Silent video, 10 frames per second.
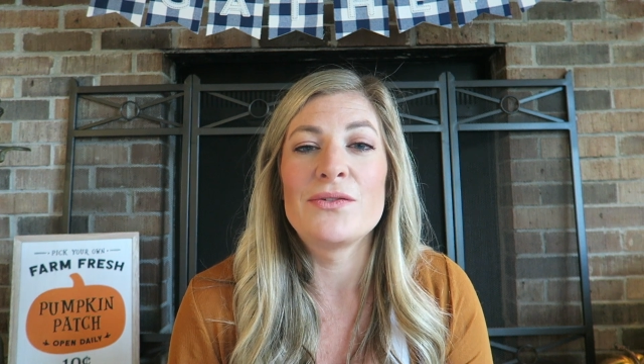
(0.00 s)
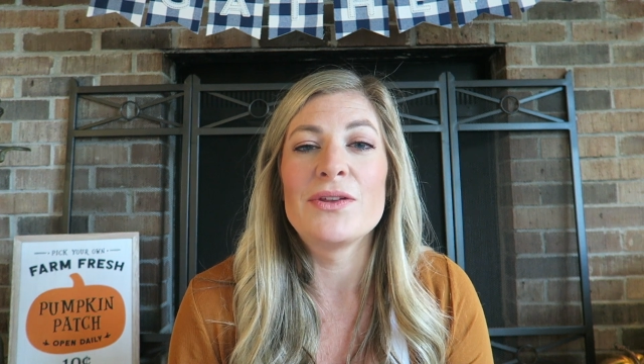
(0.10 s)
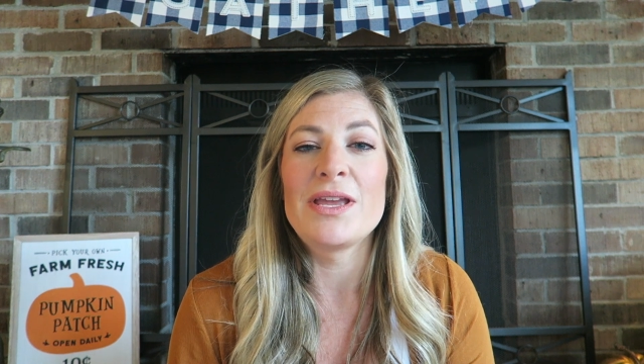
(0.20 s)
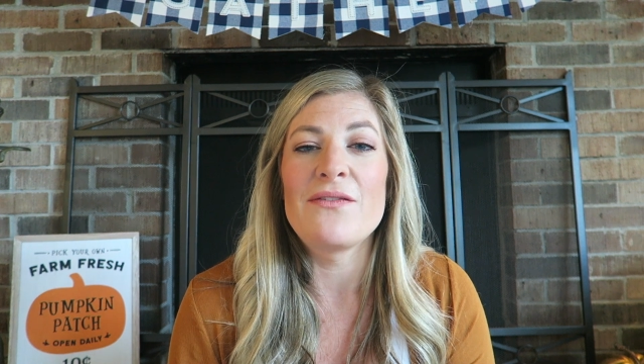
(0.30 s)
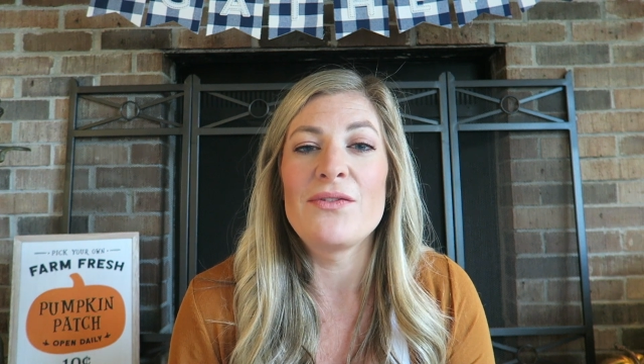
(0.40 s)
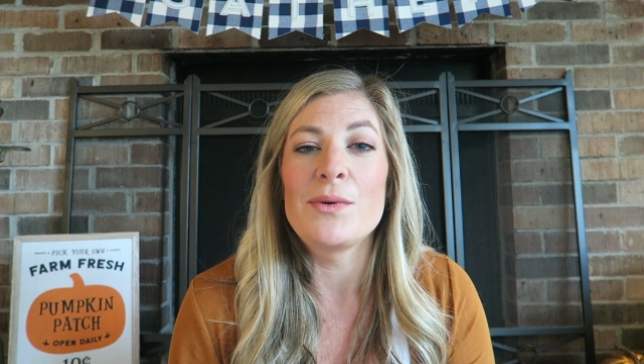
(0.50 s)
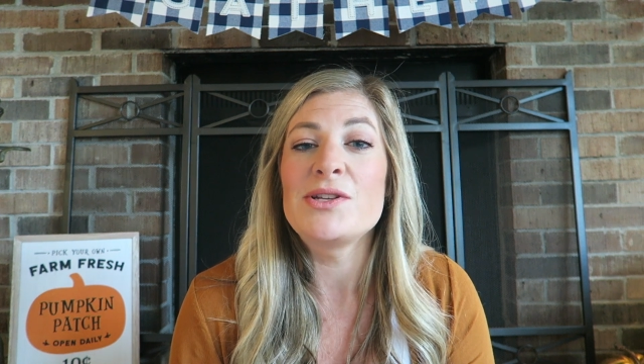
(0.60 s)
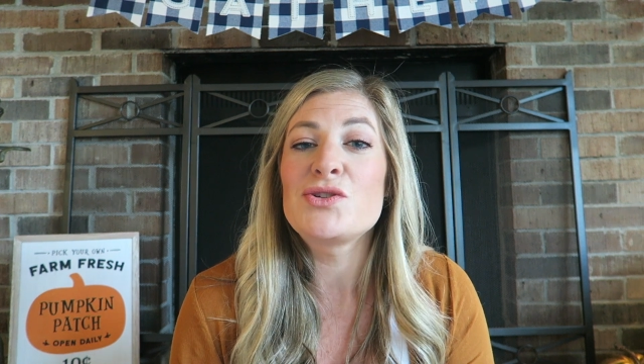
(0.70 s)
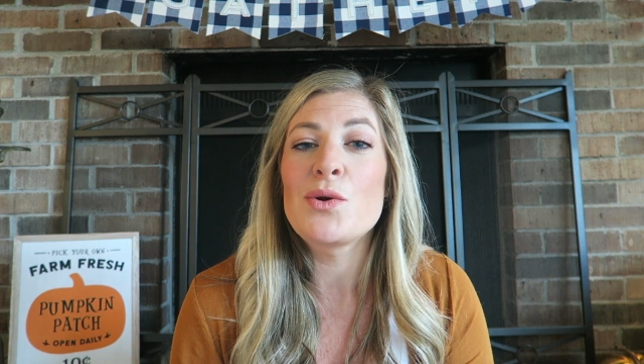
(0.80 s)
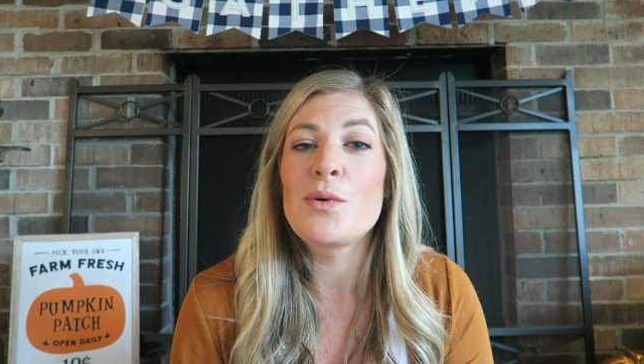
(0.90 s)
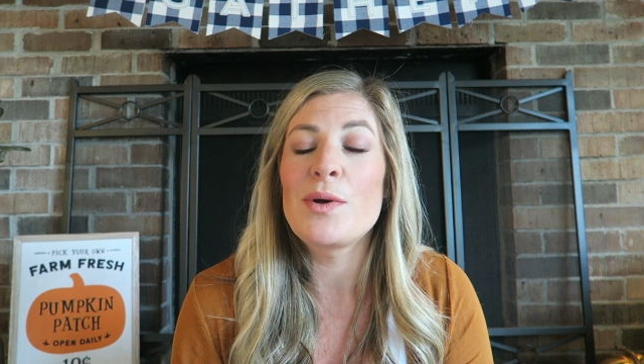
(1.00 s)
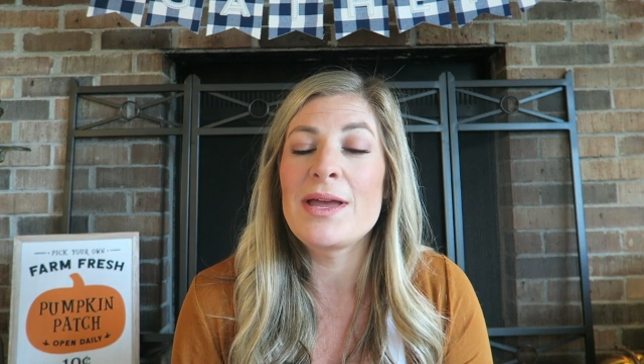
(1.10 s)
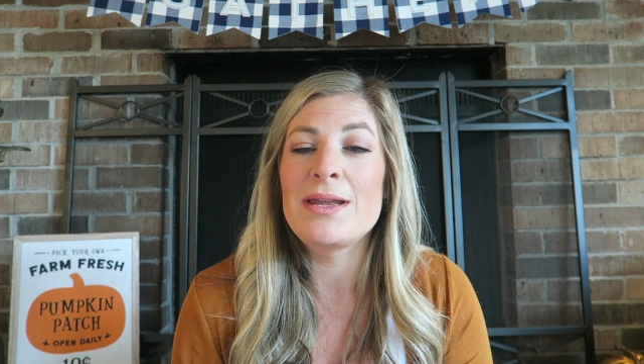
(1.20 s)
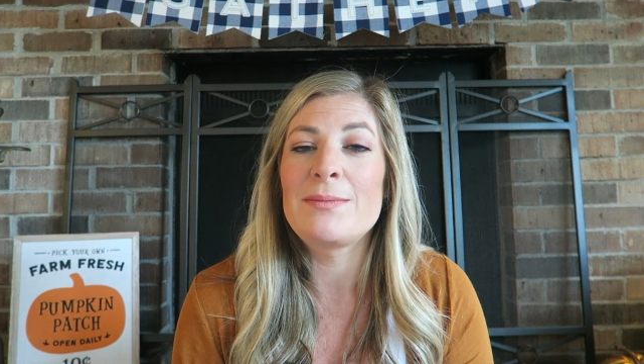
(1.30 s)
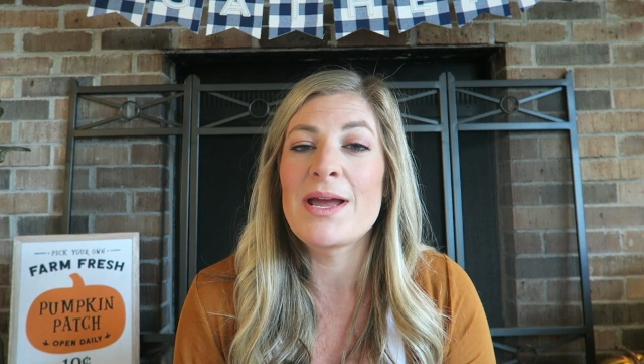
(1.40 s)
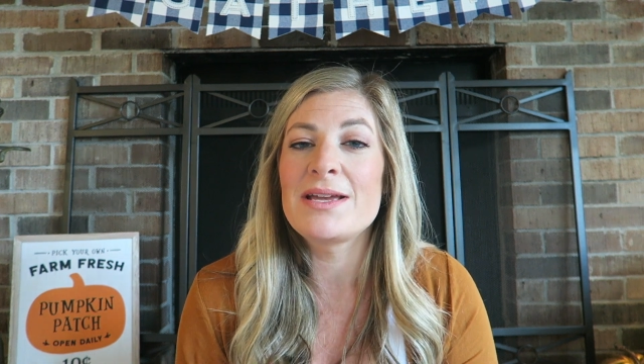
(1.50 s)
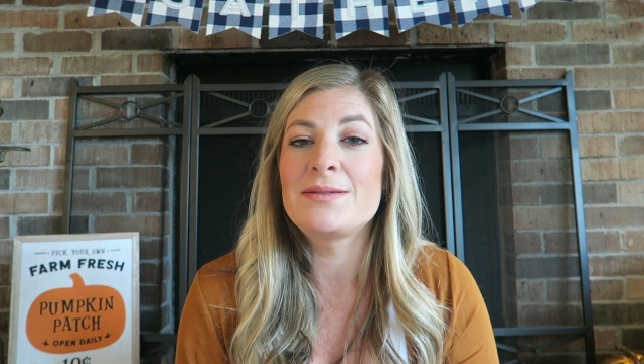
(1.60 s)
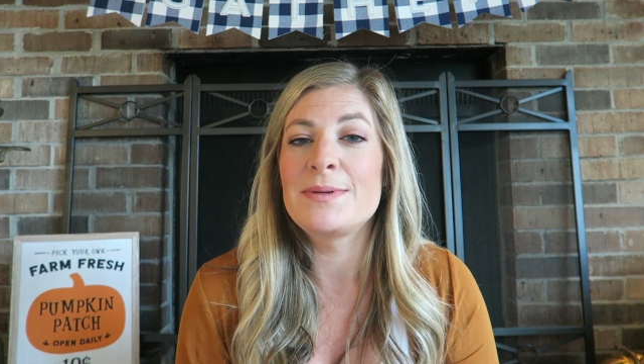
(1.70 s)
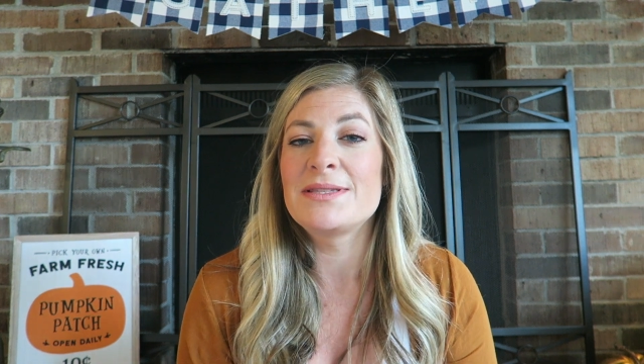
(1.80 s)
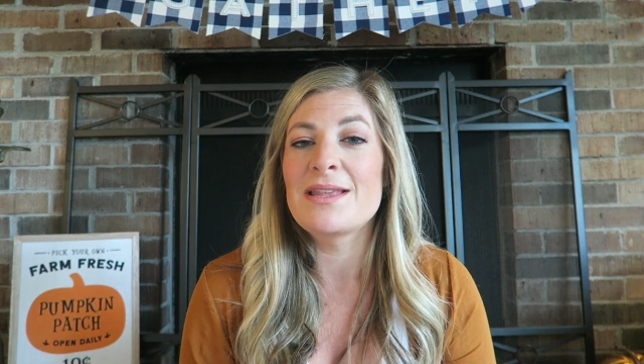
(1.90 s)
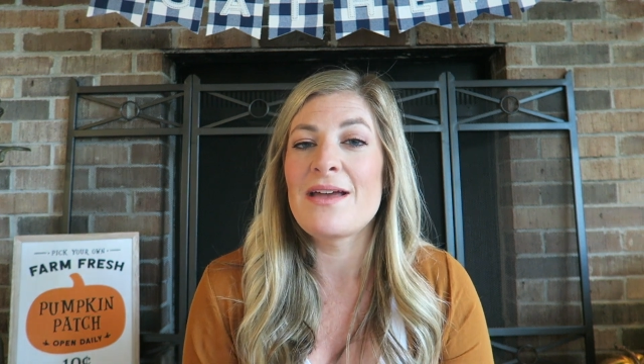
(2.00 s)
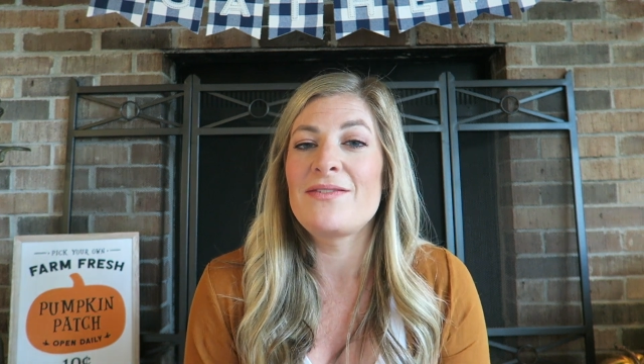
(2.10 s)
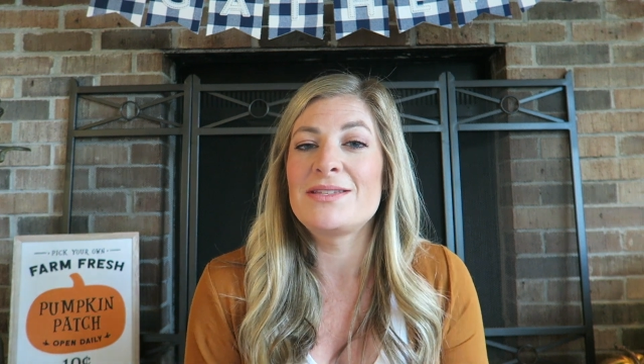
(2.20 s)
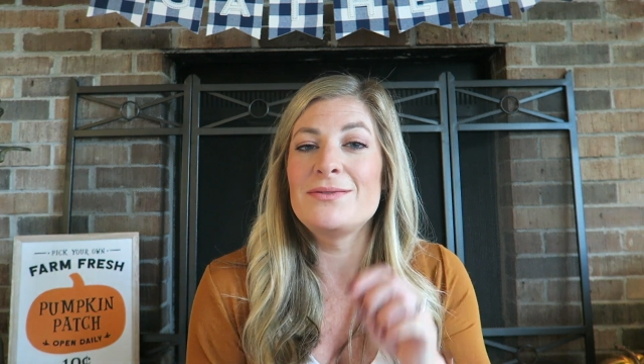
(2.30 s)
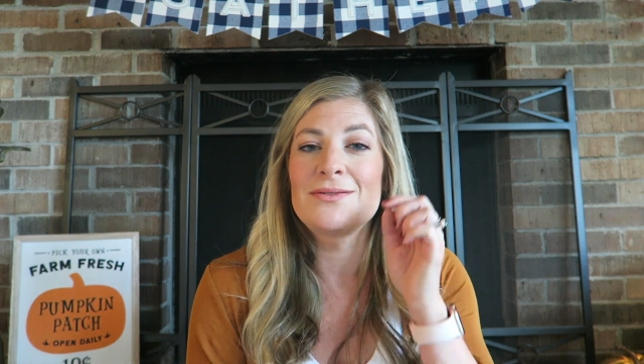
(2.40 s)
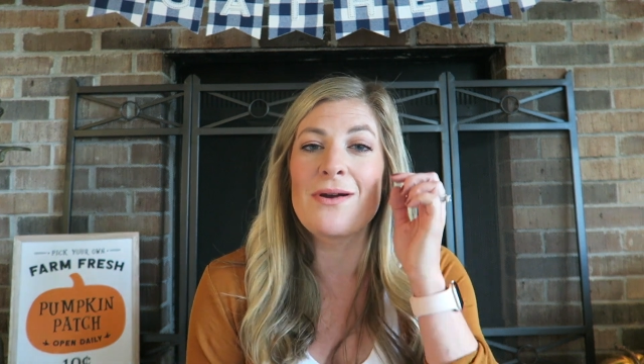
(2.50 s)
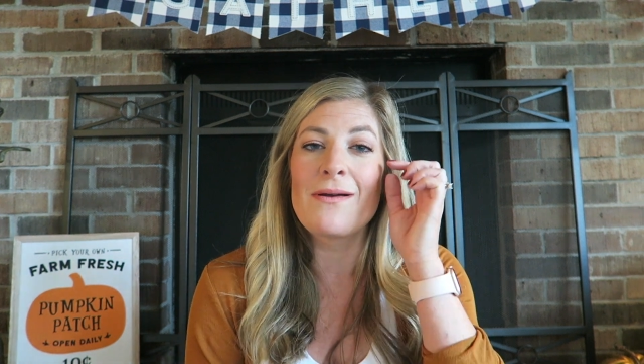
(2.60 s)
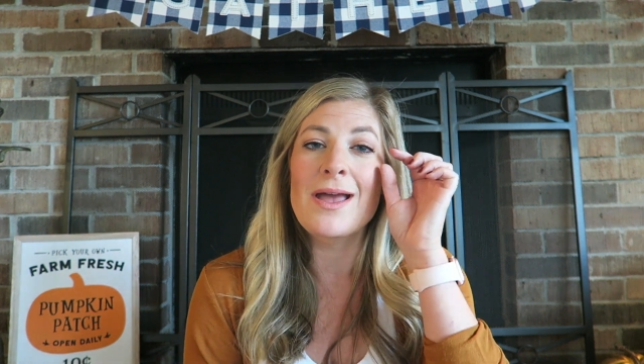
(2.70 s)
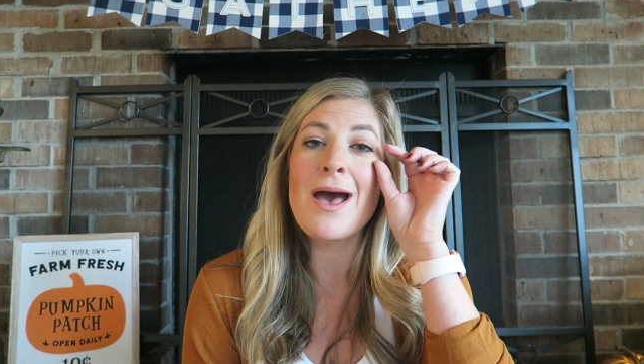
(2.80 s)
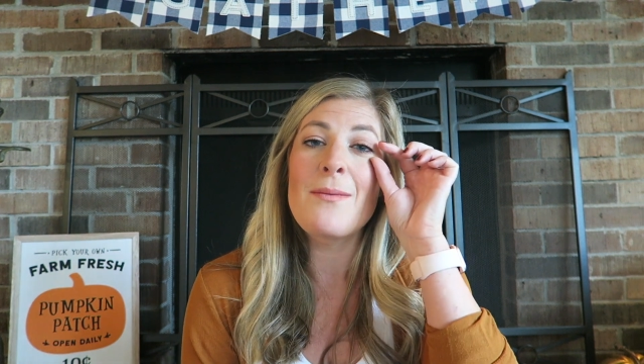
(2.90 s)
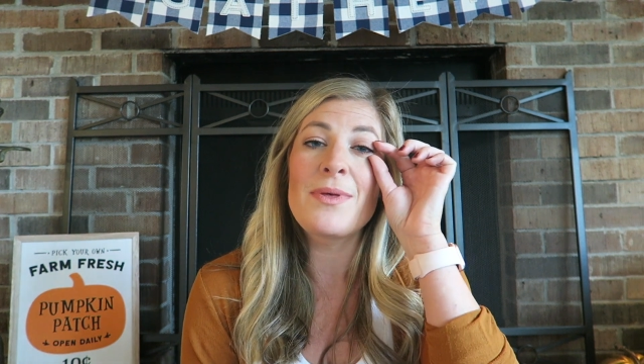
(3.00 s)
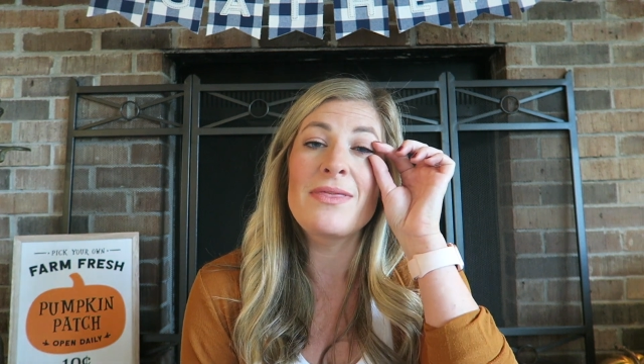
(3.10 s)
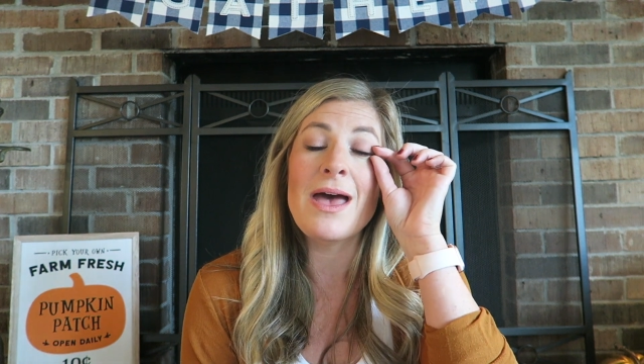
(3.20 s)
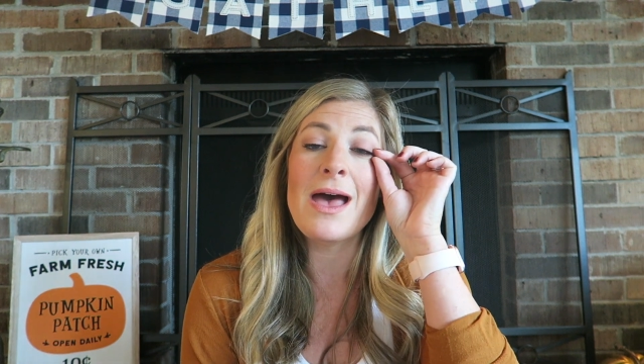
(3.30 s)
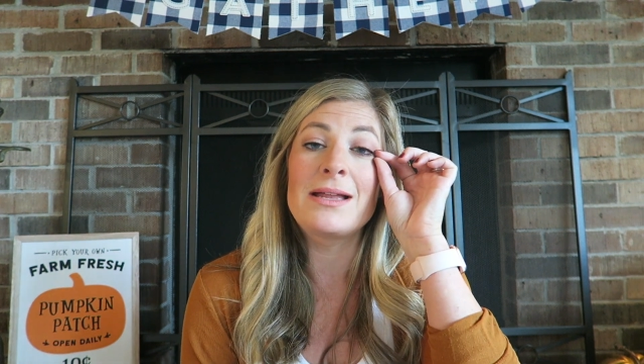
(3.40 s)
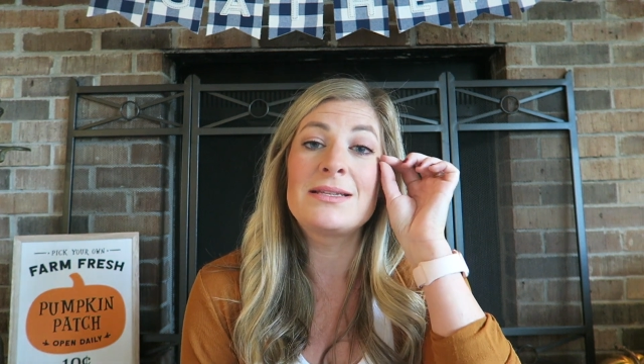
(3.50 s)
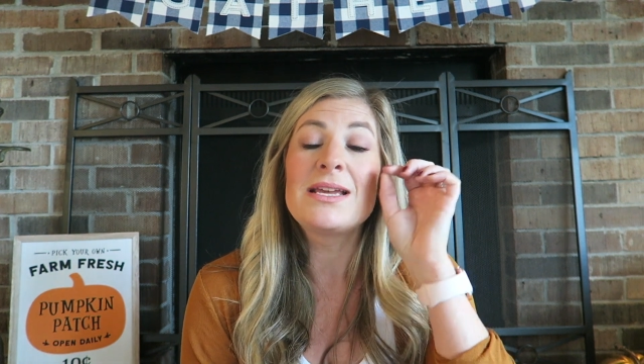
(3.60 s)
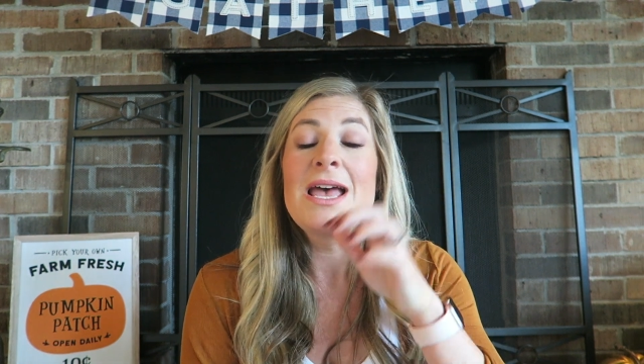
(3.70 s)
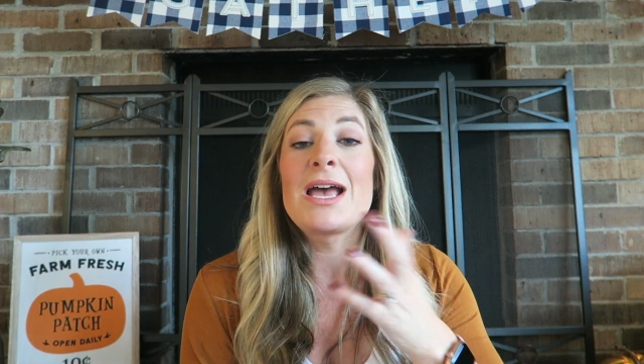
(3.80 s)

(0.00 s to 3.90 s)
really influential in my husband's life as he was growing up that